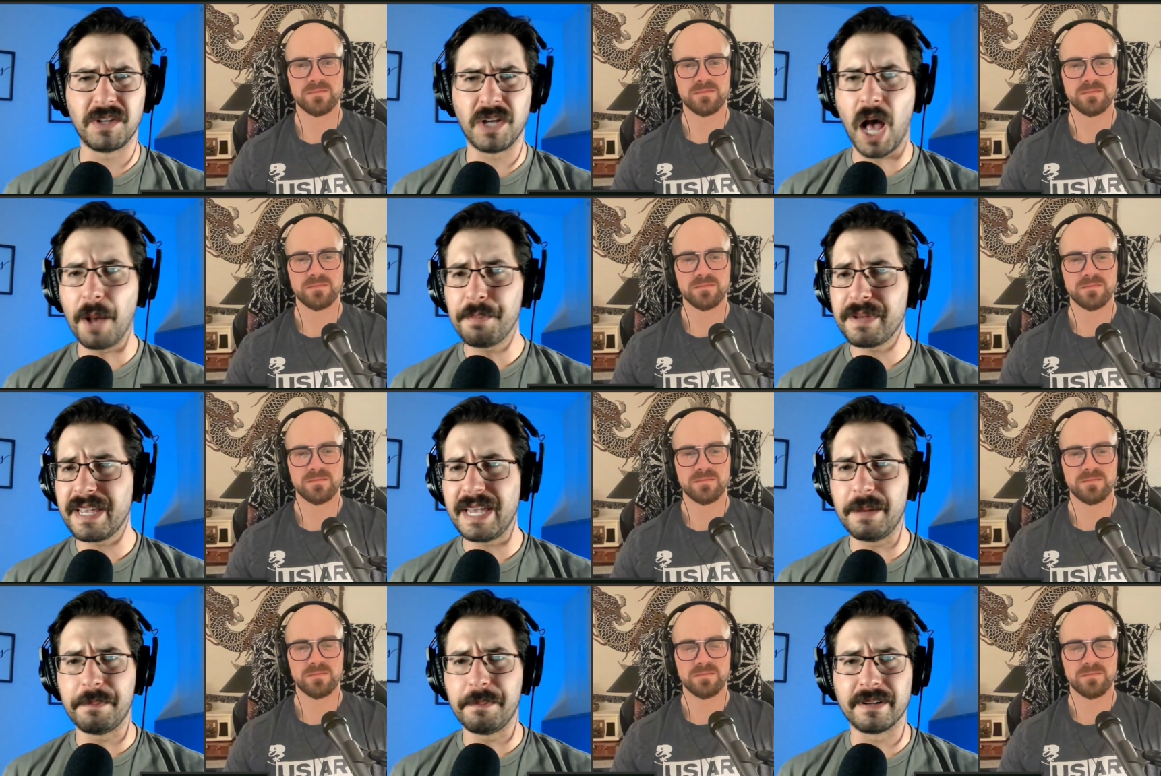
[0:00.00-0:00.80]

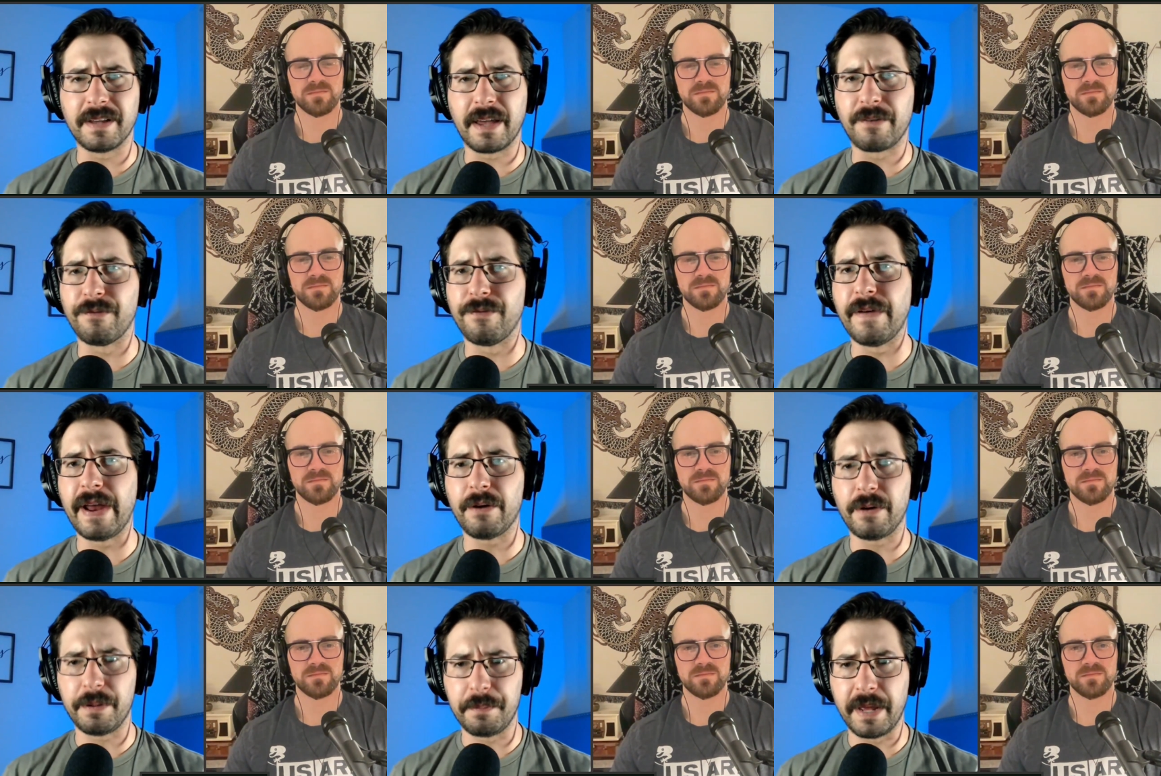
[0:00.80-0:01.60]
Speaker 1: upkeep is like
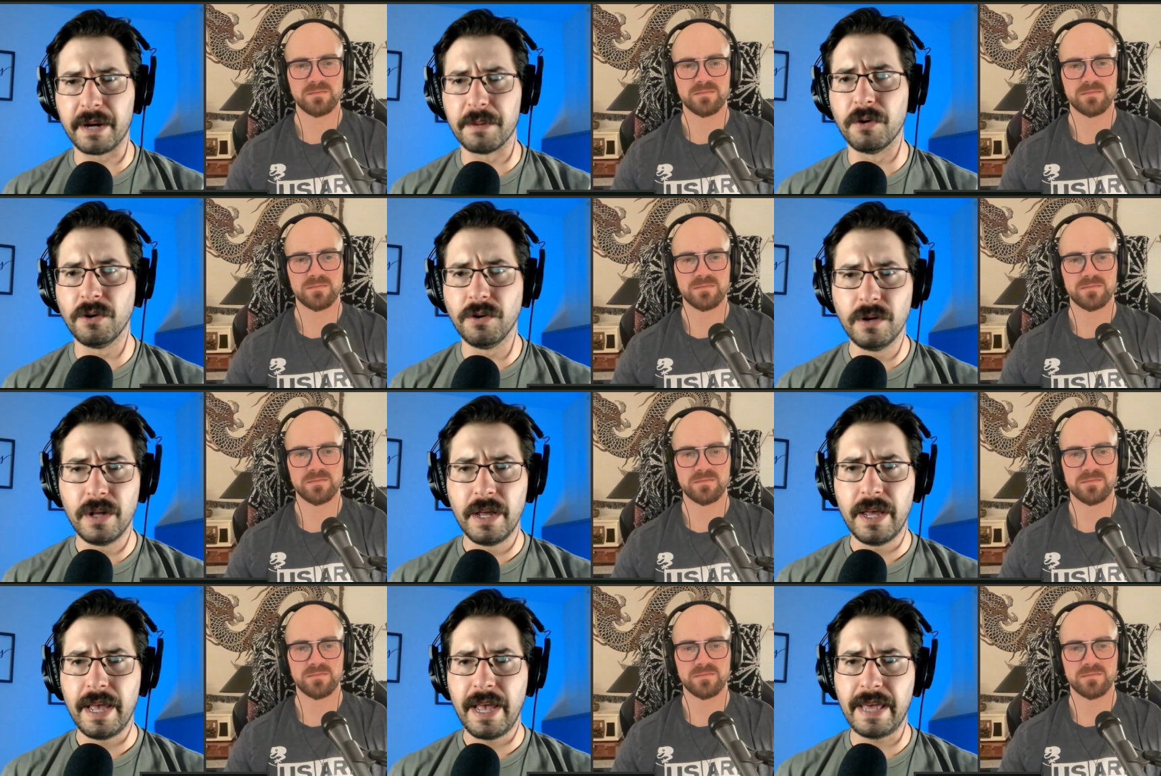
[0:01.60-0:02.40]
very minimal.
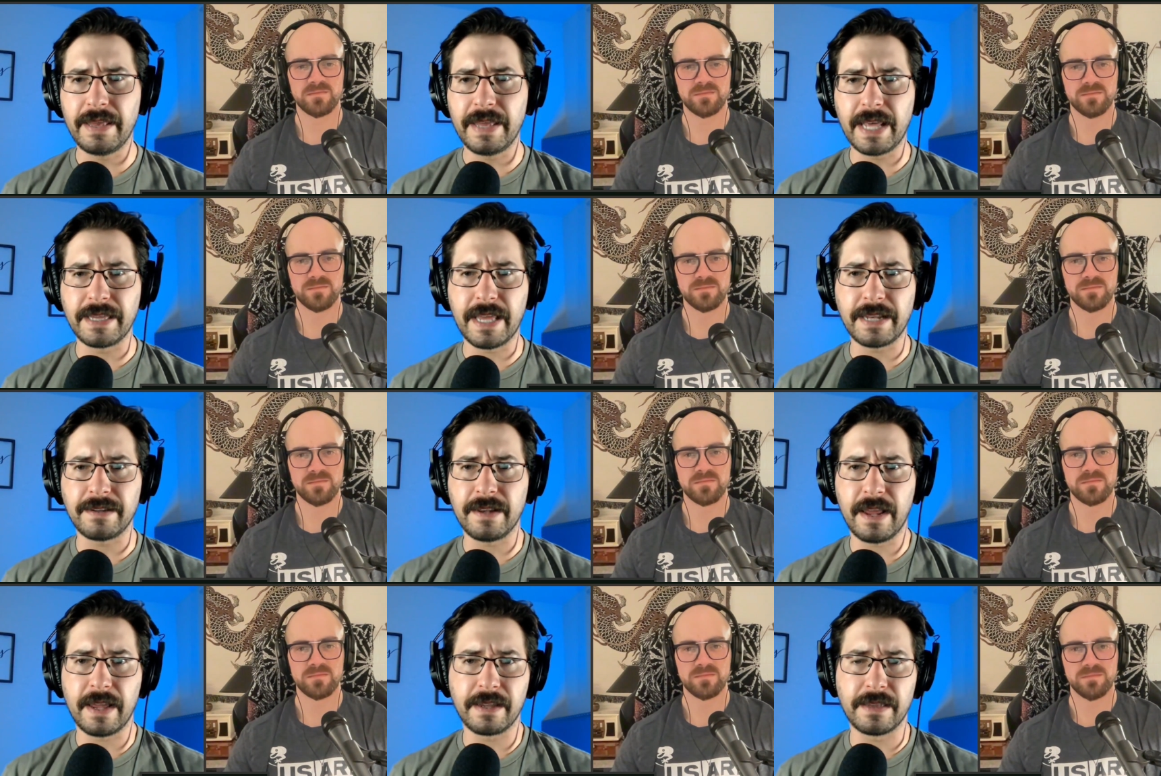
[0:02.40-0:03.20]
And
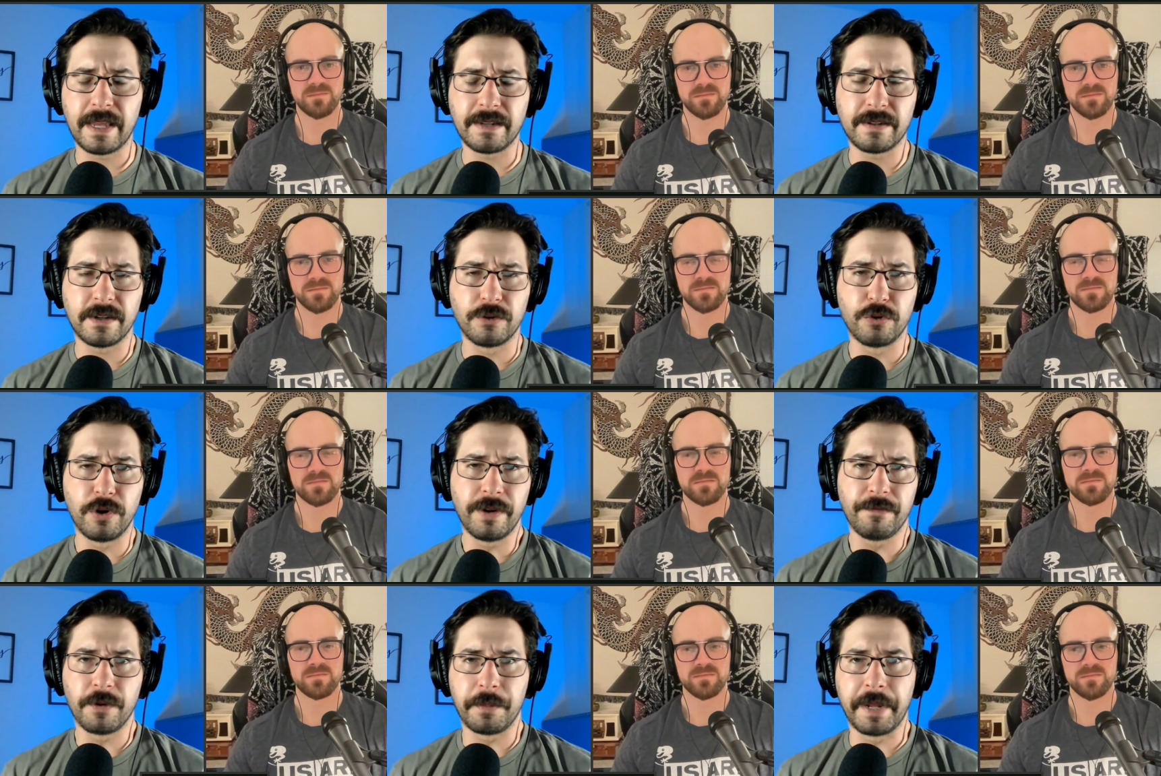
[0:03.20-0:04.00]
that's a
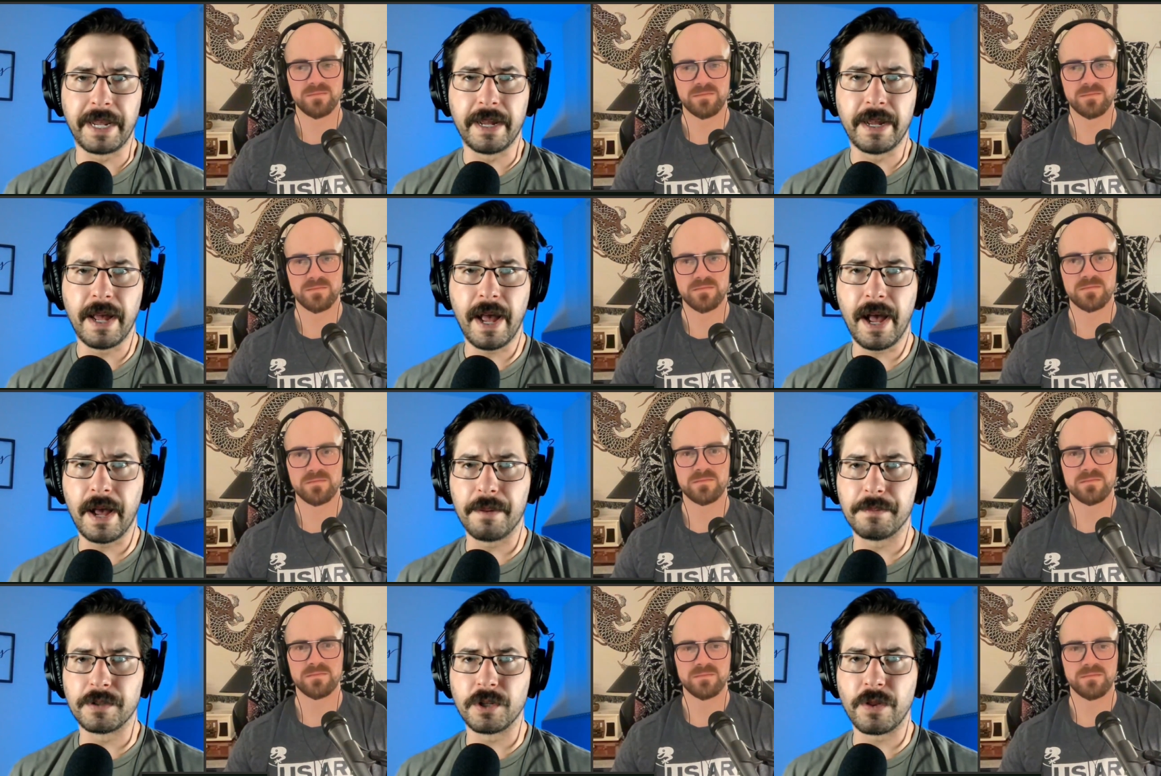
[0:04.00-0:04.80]
dream for me.
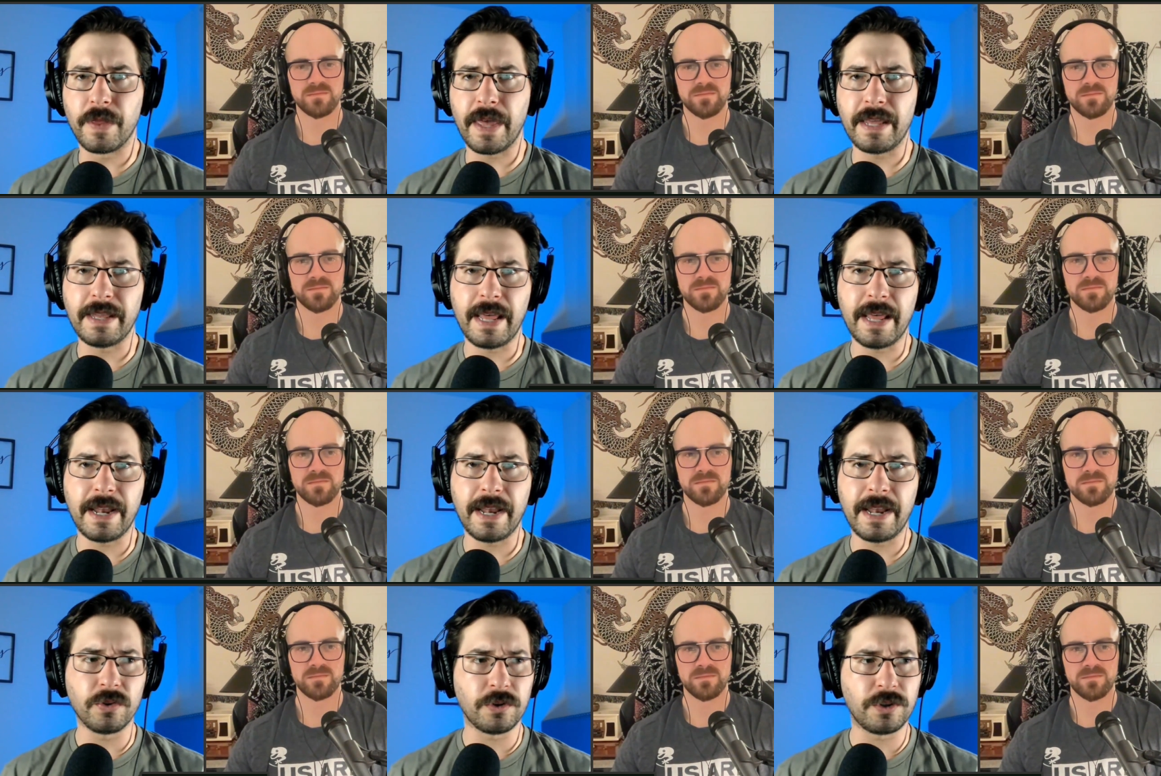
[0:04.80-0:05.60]
And then
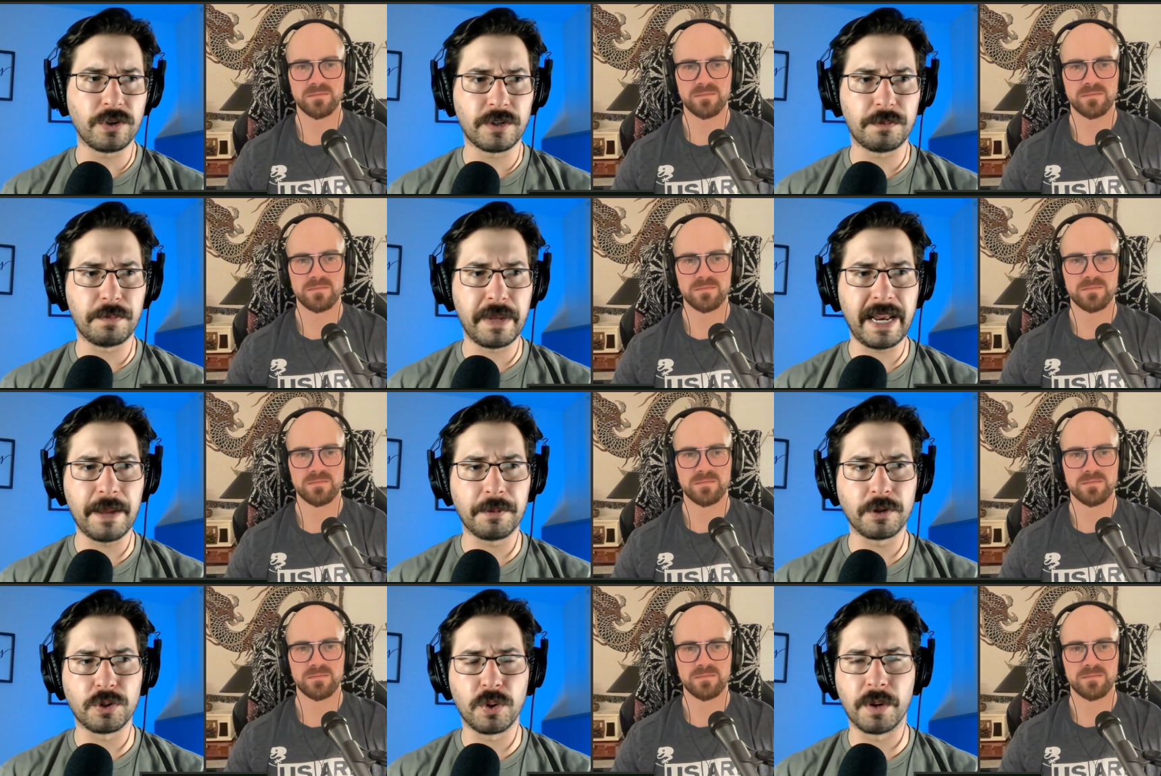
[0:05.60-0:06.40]
also just being
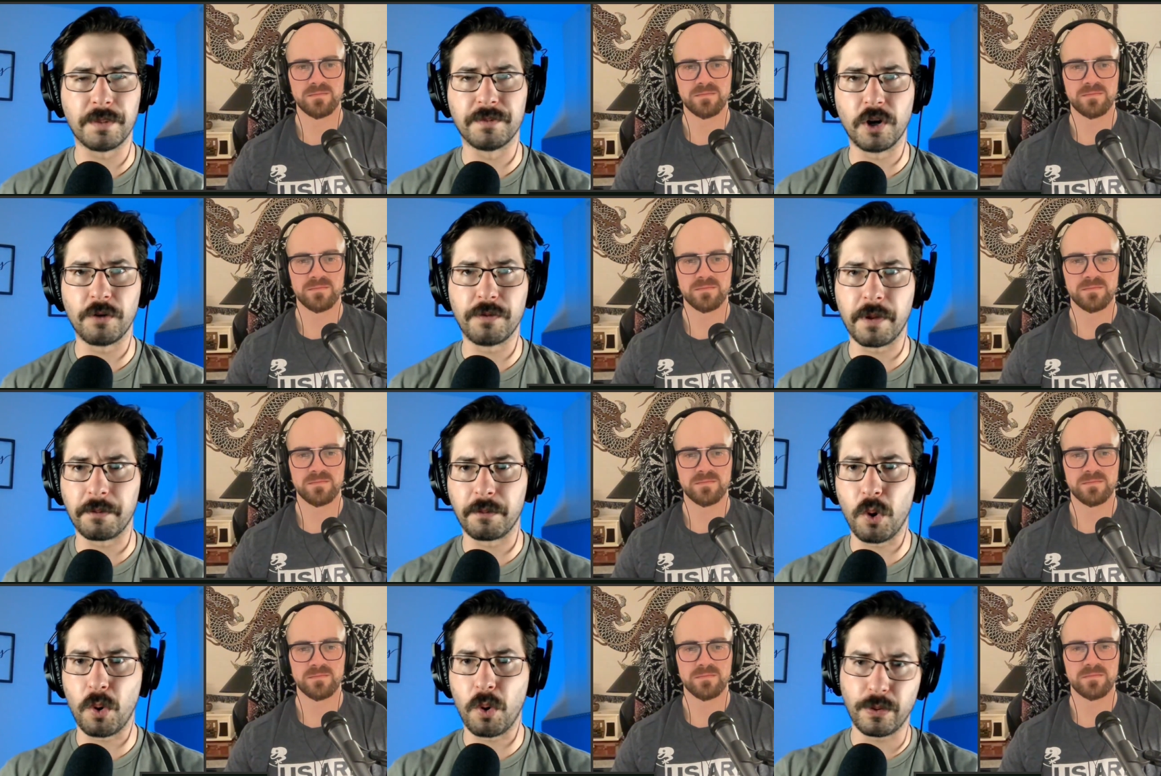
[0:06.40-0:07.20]
able to observe
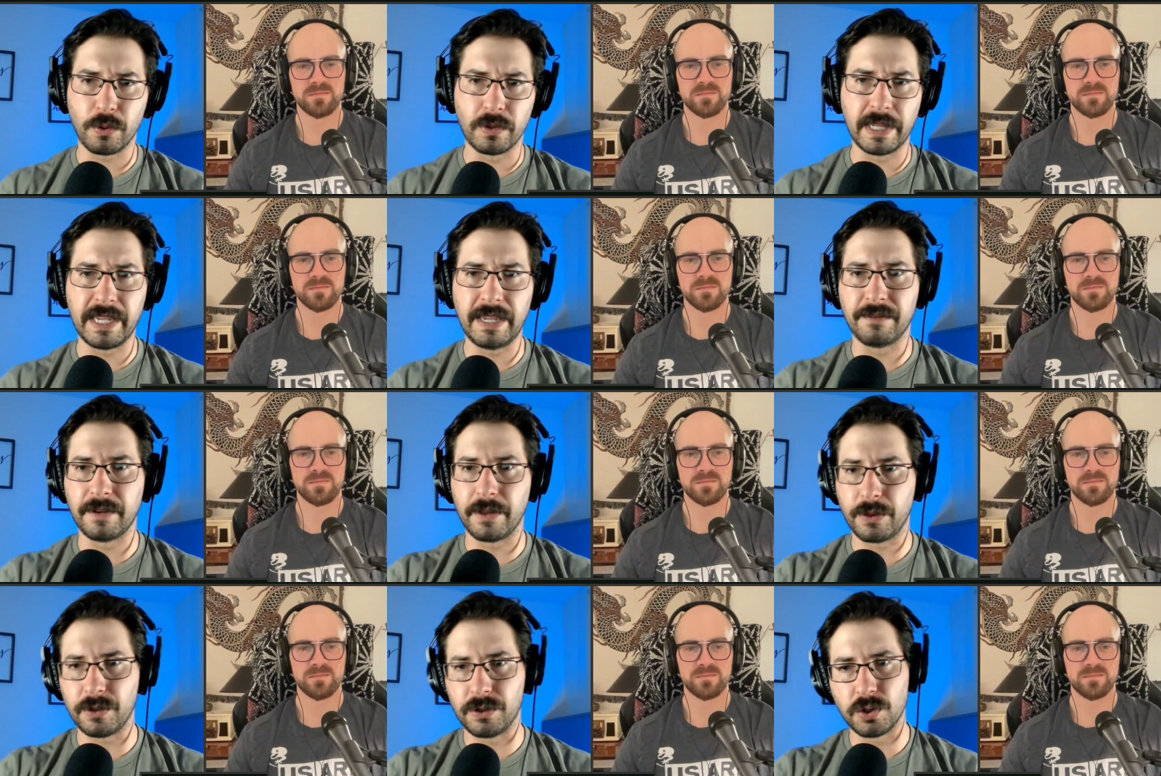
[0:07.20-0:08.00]
them going through
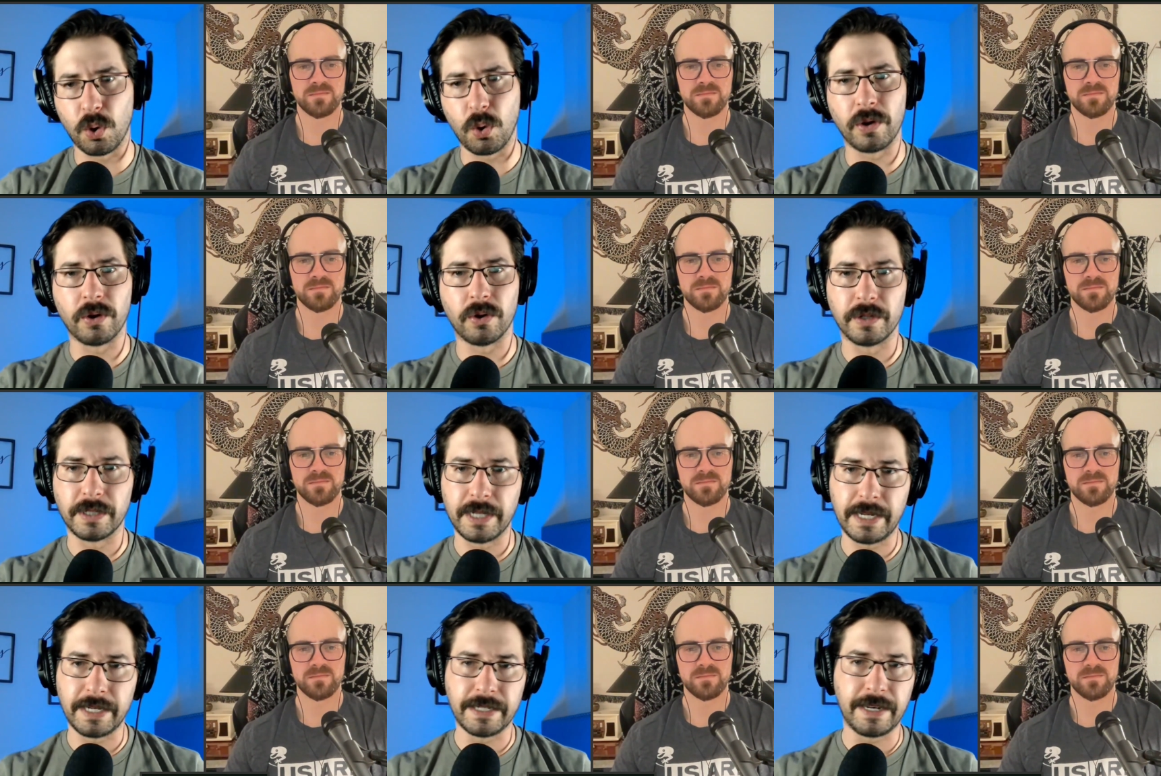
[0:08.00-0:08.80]
leaves and soil and